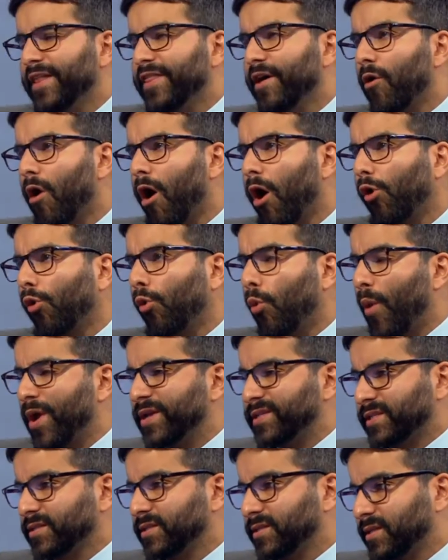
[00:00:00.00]
There are
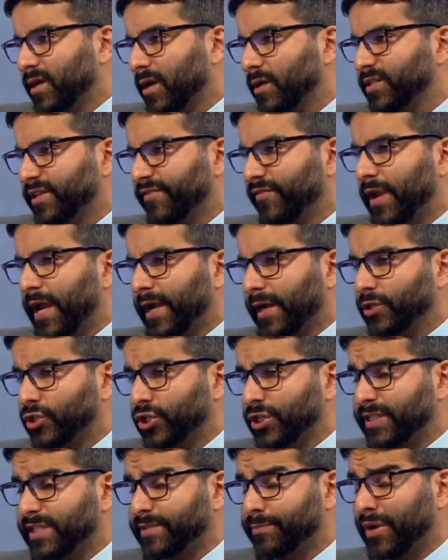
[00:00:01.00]
always concerns over
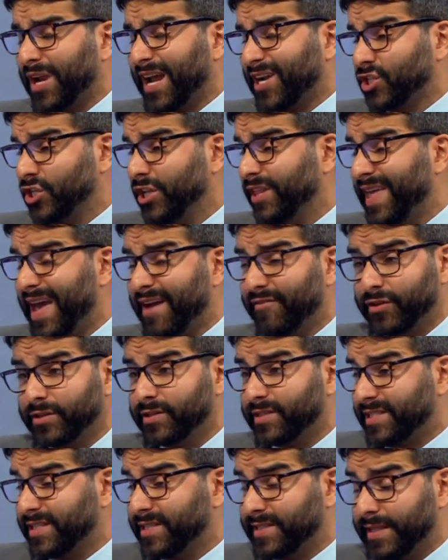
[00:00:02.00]
negligence, but actually the
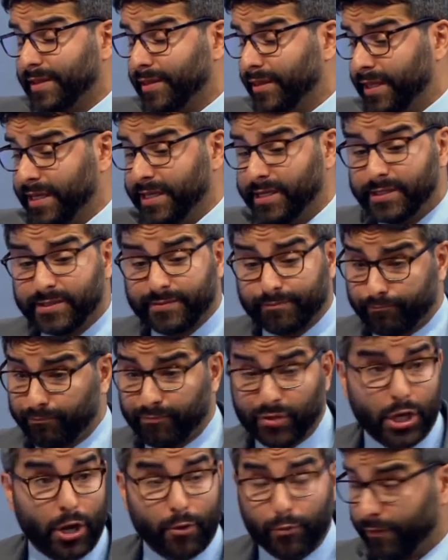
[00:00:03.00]
evidence is that these,
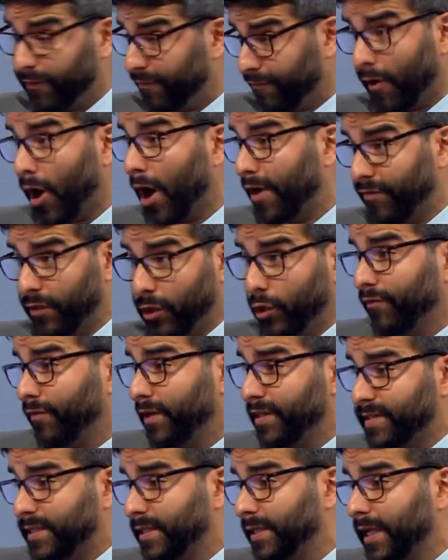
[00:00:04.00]
the 5 that you've
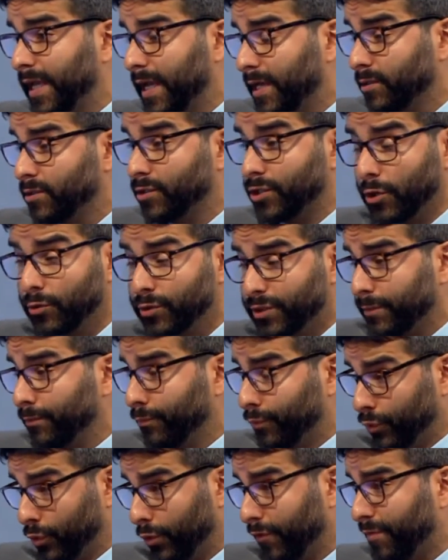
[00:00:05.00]
listed here, don't
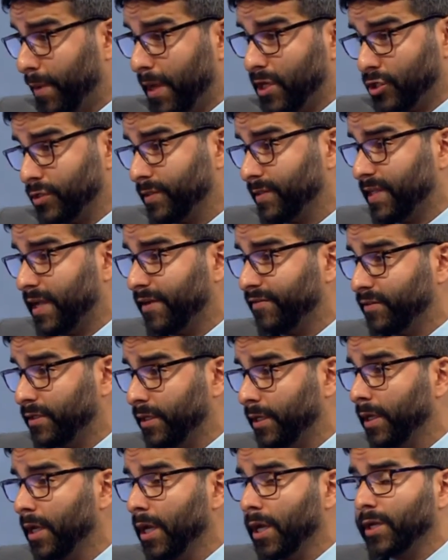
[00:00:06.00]
improve patient safety.